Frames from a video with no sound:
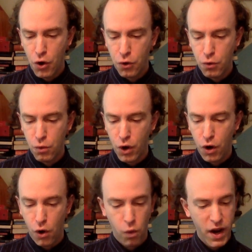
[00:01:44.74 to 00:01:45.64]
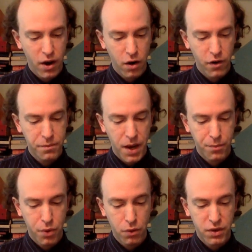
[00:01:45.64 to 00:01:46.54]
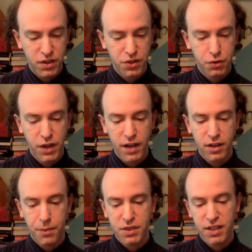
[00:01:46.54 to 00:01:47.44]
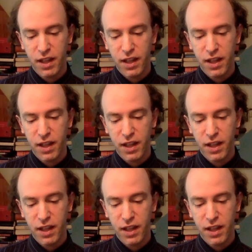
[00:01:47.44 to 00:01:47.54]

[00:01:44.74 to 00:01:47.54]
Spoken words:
who were aware of my proneness to catalepsy,